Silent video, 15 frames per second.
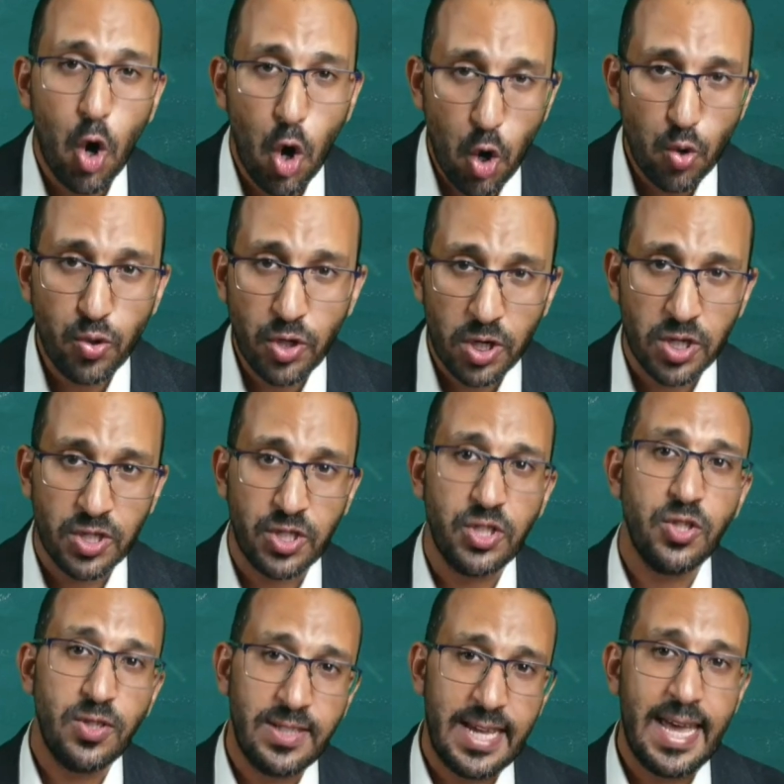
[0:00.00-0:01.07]
owners
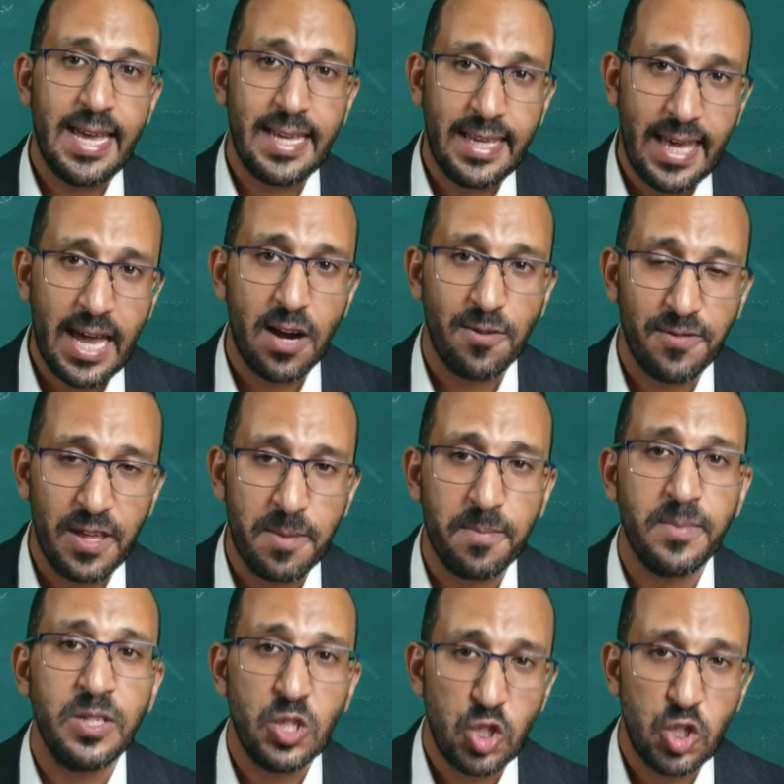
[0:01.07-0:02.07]
to take care of them,